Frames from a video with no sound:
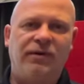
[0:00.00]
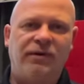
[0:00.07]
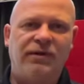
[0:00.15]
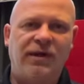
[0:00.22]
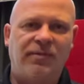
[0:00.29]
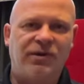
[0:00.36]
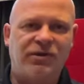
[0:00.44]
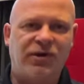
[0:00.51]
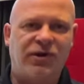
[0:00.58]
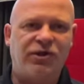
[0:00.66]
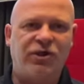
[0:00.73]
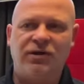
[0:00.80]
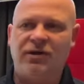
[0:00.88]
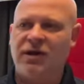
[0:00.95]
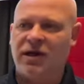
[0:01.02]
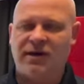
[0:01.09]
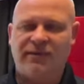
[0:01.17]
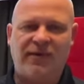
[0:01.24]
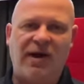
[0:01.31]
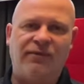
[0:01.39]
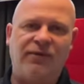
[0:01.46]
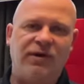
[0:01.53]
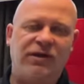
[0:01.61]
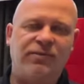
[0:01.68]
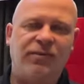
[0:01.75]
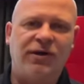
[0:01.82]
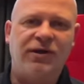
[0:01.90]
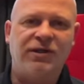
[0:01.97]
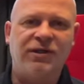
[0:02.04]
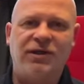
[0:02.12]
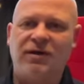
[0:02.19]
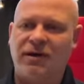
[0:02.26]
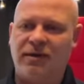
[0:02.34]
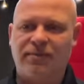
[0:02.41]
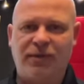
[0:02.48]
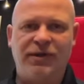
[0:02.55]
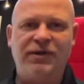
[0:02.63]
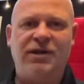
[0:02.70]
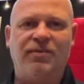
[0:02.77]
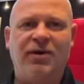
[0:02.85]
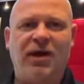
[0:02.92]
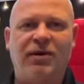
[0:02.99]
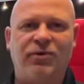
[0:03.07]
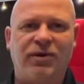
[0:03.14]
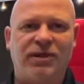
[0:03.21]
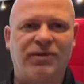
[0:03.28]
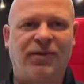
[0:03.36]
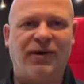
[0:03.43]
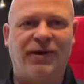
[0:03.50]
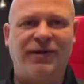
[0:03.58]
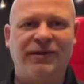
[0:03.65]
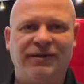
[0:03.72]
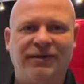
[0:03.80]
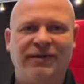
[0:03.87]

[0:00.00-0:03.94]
demonstration. If you haven't experienced it, please come down to AXPONA.